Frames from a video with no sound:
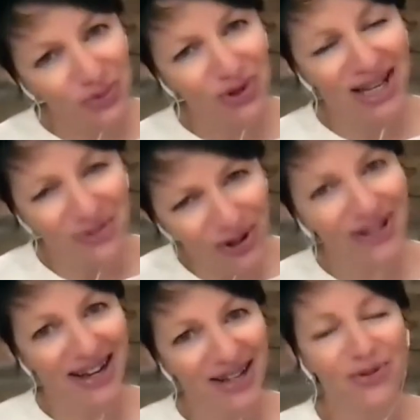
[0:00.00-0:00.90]
he, he
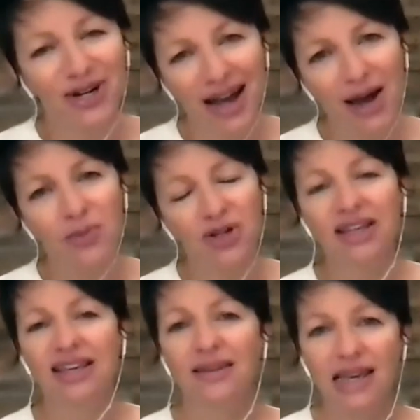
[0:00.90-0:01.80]
realized what had happened
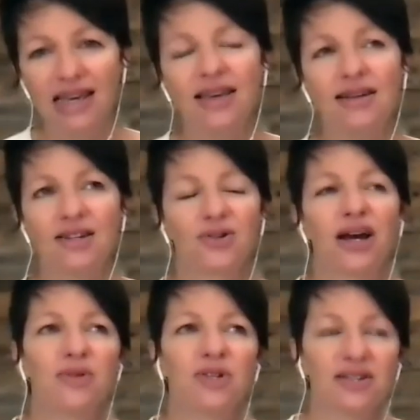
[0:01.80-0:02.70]
like he, he
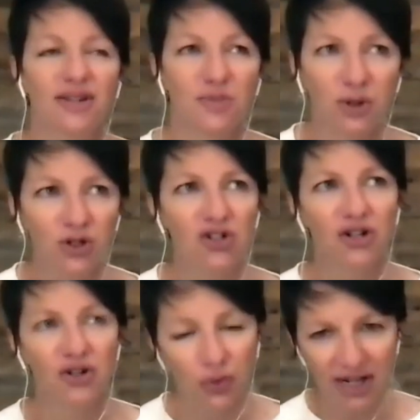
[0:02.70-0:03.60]
describes it as his
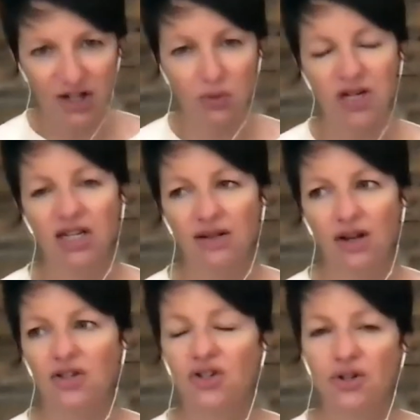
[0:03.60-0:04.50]
personal derangement he
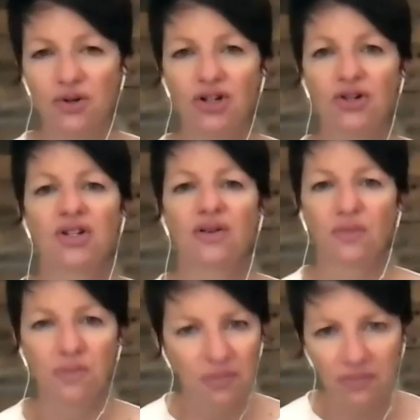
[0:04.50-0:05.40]
lost two years of
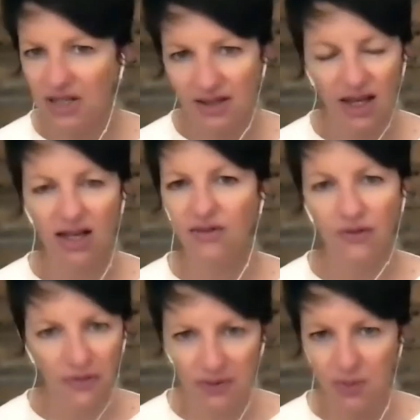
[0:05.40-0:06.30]
his life
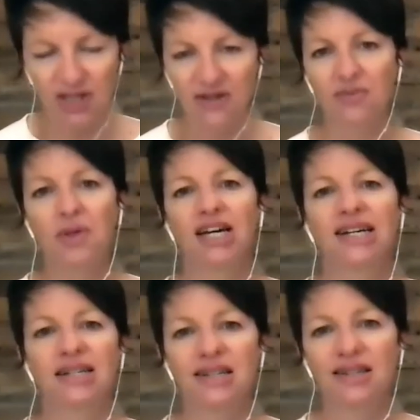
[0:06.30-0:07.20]
of his peace of
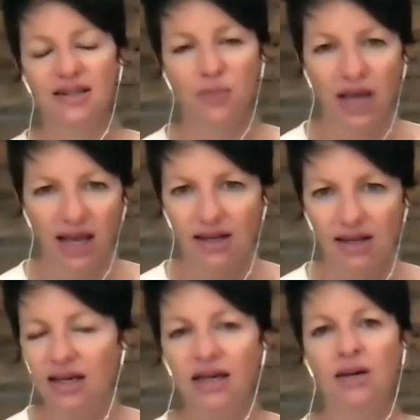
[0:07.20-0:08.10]
mind to these
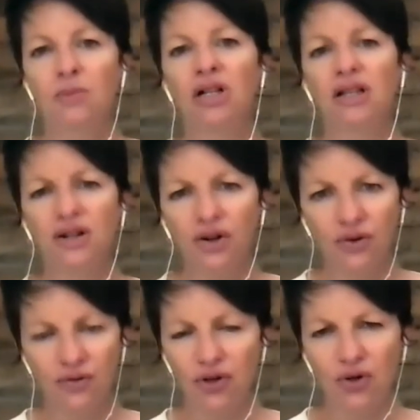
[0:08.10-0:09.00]
petty political
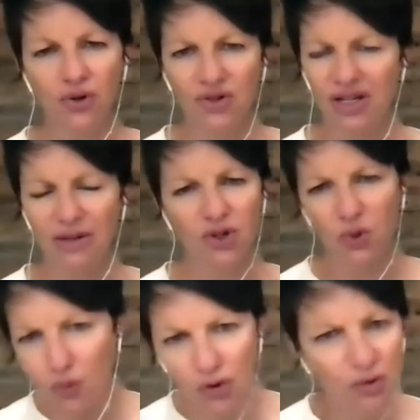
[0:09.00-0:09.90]
feuds that he would just
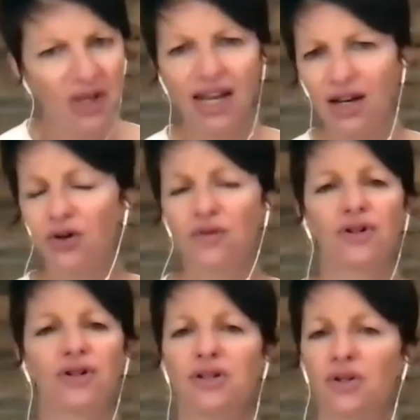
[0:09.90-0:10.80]
ruminate
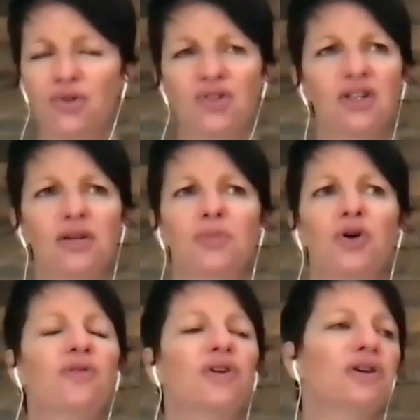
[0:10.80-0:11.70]
over and lose sleep
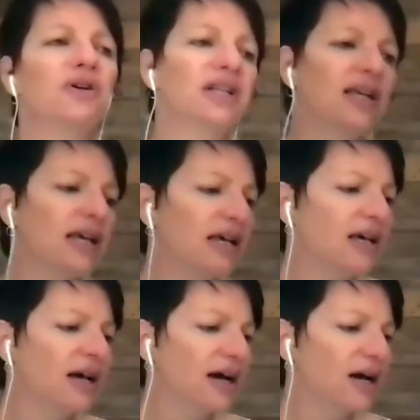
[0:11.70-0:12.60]
over and
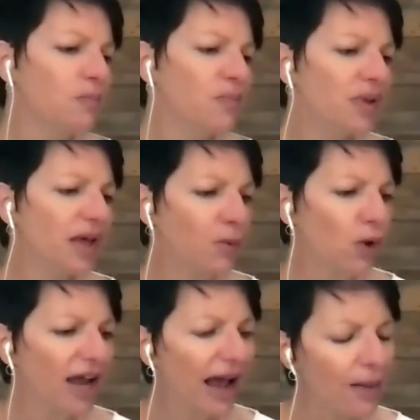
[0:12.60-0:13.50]
um, and
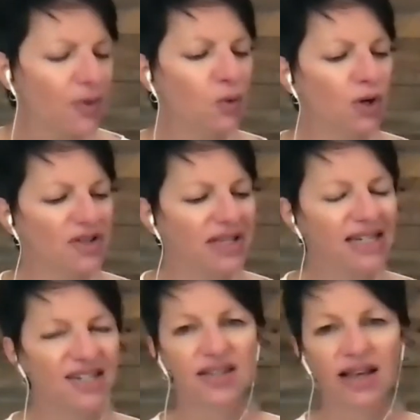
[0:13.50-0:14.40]
what happened was he
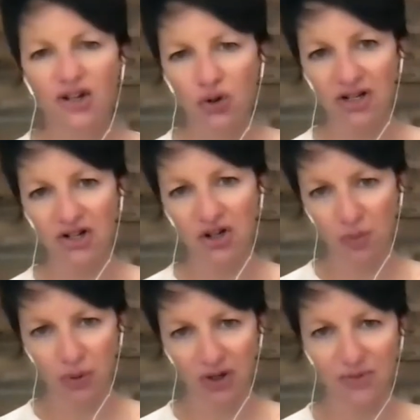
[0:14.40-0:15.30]
had a saturation
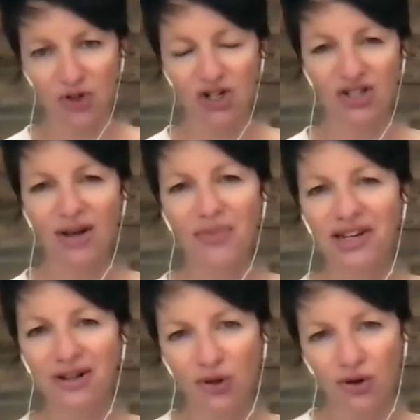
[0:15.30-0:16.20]
point which is something
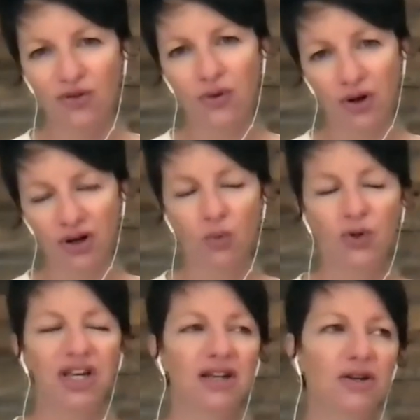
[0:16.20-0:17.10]
to look for
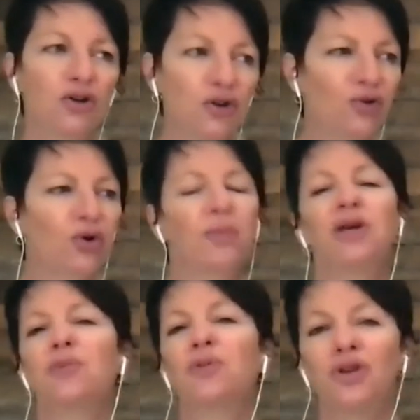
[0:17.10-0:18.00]
when you or
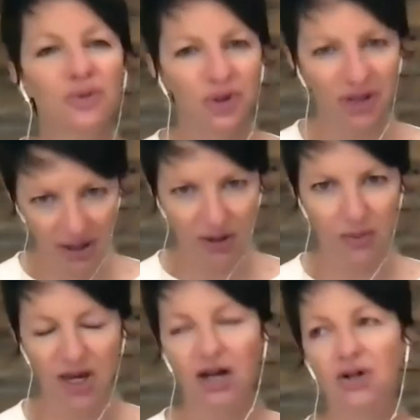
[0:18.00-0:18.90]
people you care
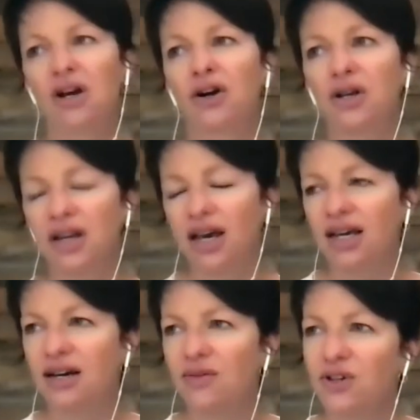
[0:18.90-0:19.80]
about are in high
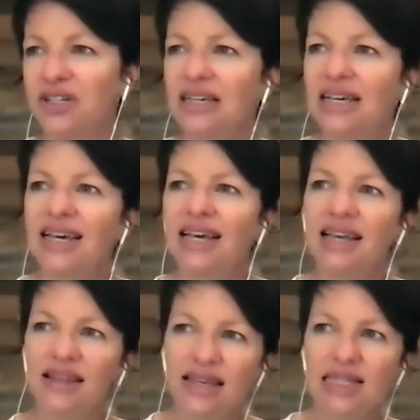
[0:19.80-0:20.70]
conflict
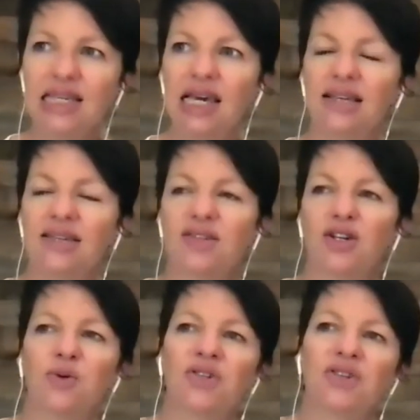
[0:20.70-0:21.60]
in his case there
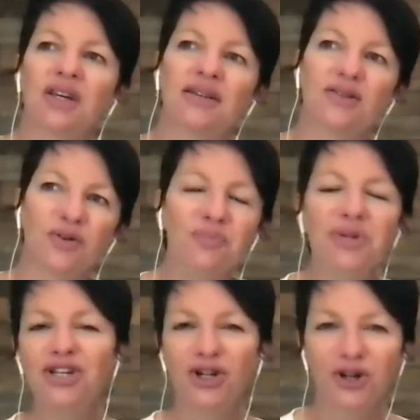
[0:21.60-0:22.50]
was a sort of
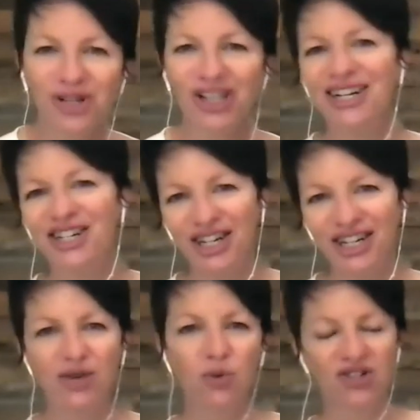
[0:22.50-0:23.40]
midterm election
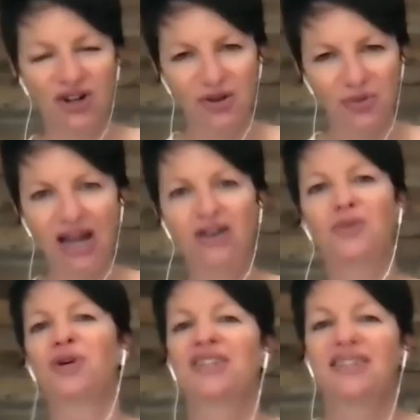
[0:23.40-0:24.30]
he wasn't on the ballot
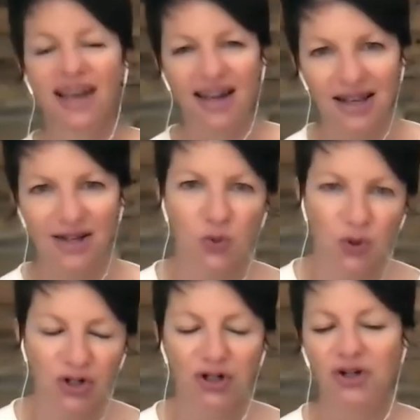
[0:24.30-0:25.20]
but his allies
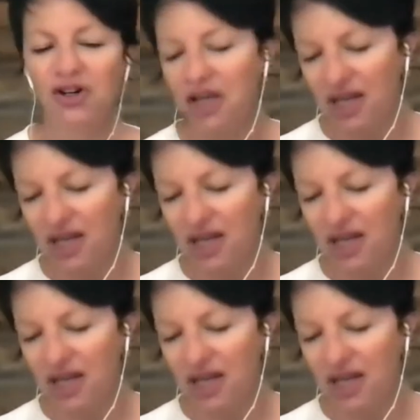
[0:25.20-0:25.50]
were and